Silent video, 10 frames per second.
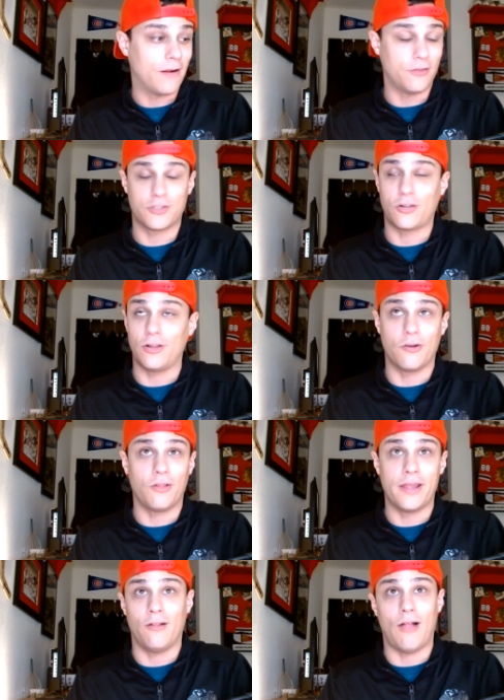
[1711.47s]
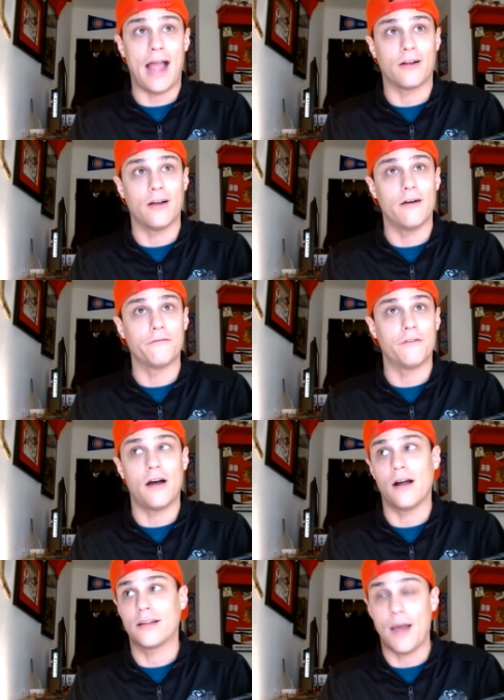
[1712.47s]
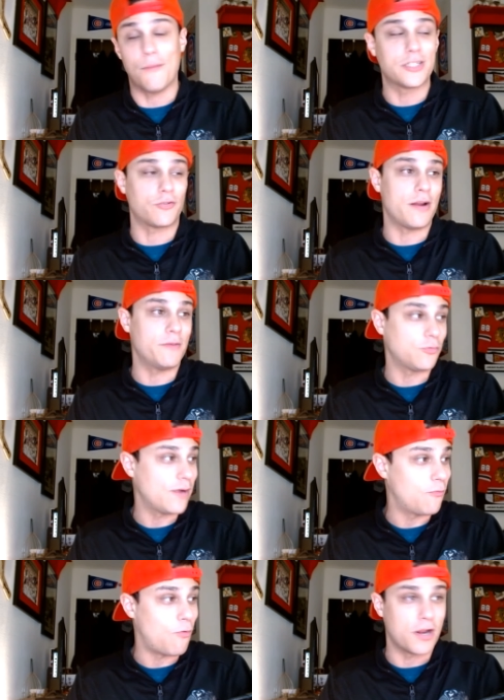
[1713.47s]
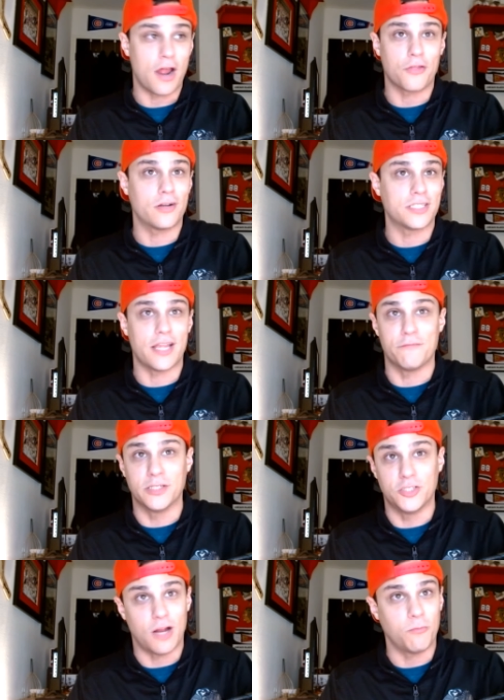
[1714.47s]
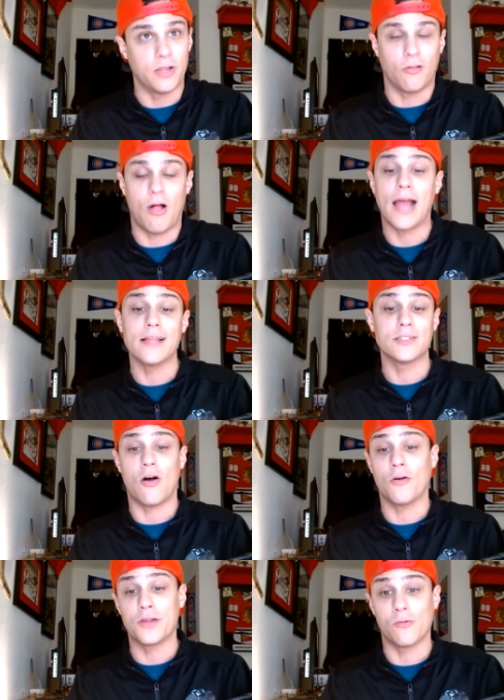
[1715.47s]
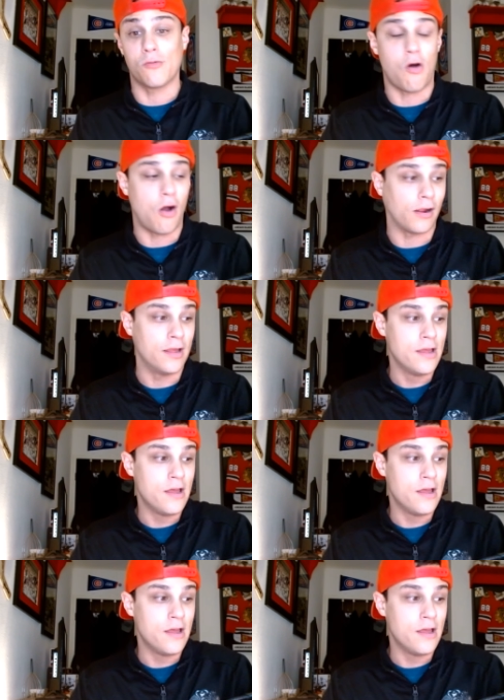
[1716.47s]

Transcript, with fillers: And there's clearly a lack of uh, chemistry between one another as they've been jumbling lines all year long.